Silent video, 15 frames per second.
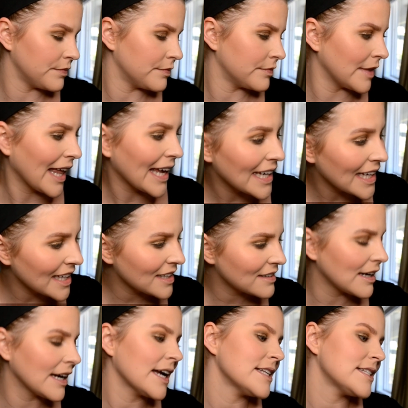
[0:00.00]
like it,
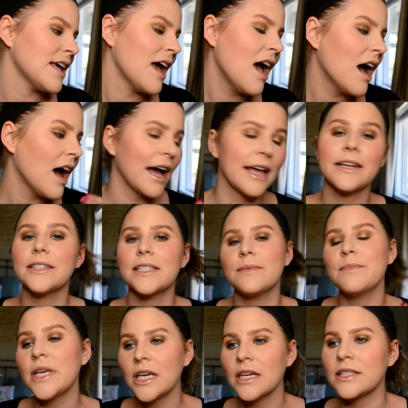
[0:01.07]
I guess. I, to
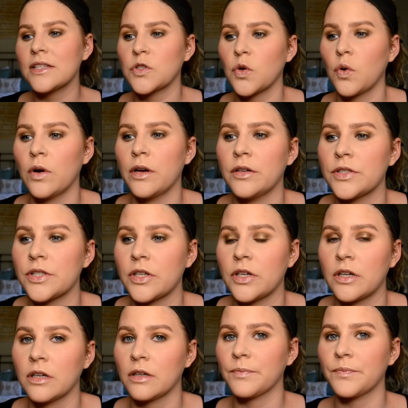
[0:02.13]
me, essential oils,
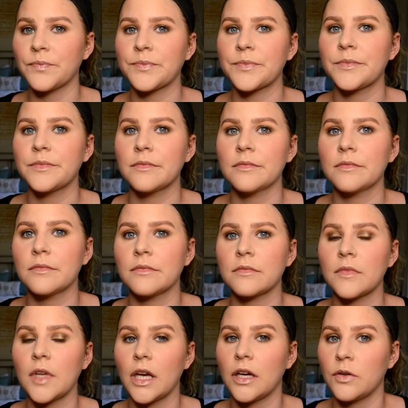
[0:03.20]
they're
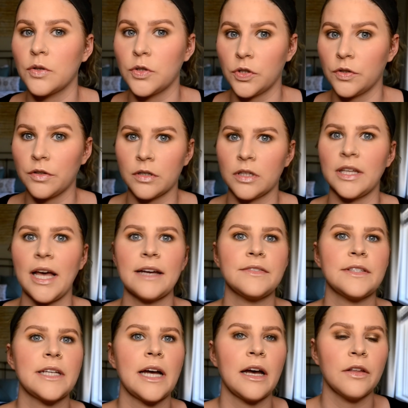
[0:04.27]
crucial. They're a
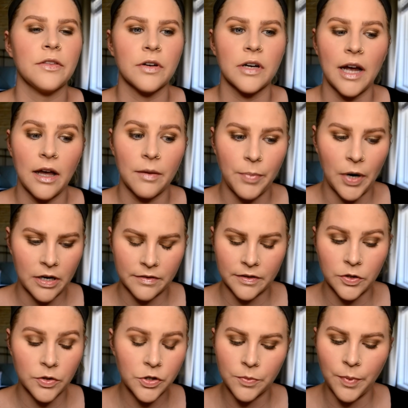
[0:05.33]
lifestyle. They're a part of, a
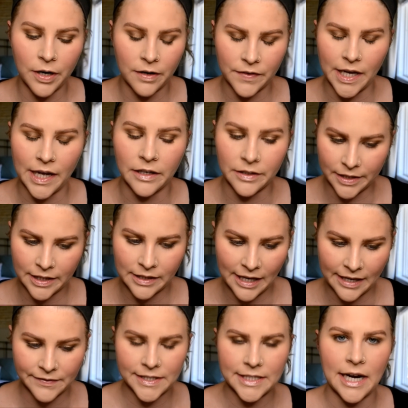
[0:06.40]
crucial part of a healthy
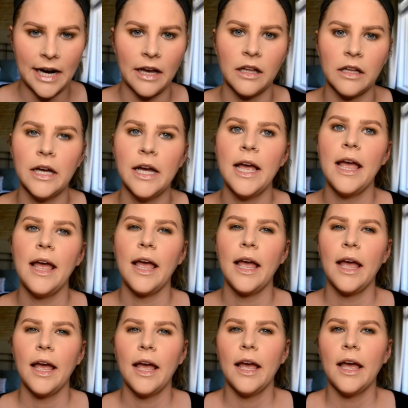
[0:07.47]
lifestyle.
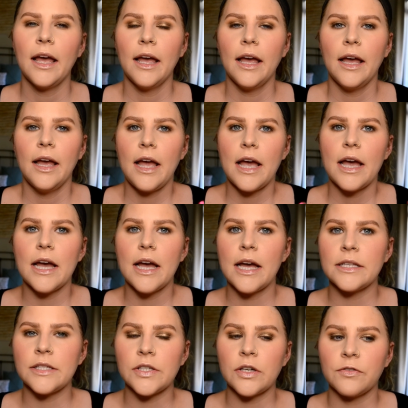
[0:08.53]

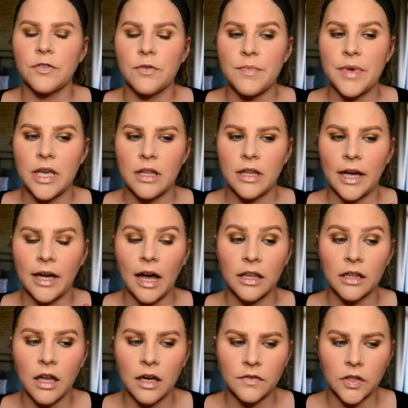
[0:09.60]
And so for me, like, I
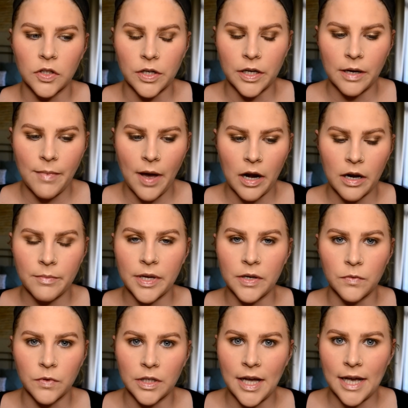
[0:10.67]
love learning about them and
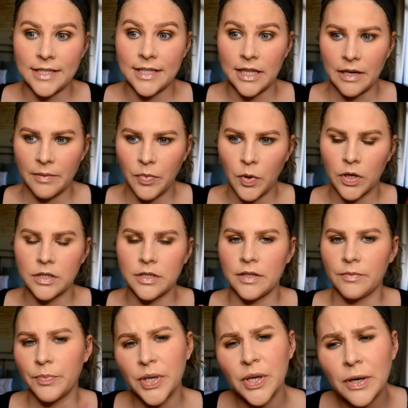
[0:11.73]
realizing the importance of
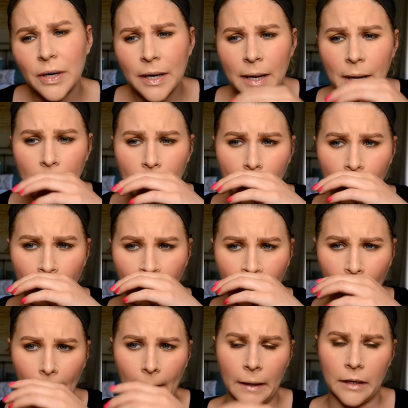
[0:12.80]
purity,
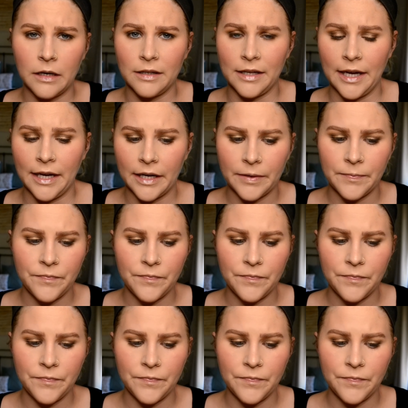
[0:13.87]
and like,